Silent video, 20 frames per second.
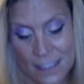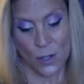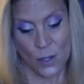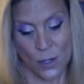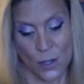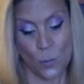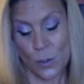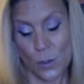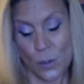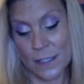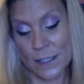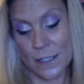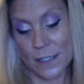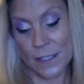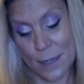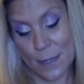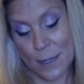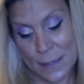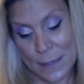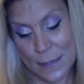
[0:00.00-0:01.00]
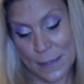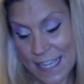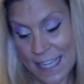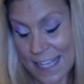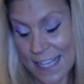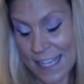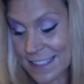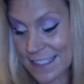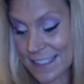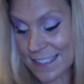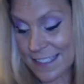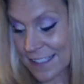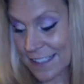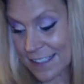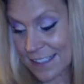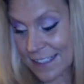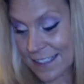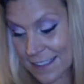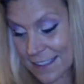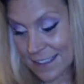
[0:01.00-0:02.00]
will again be tested
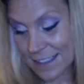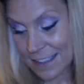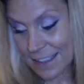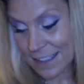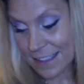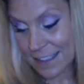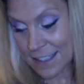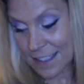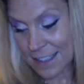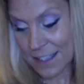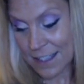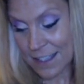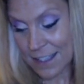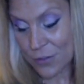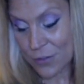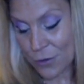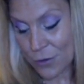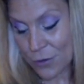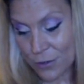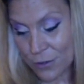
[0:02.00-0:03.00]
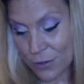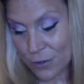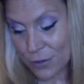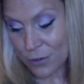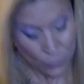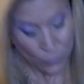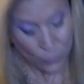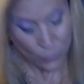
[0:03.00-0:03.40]
in the third or fourth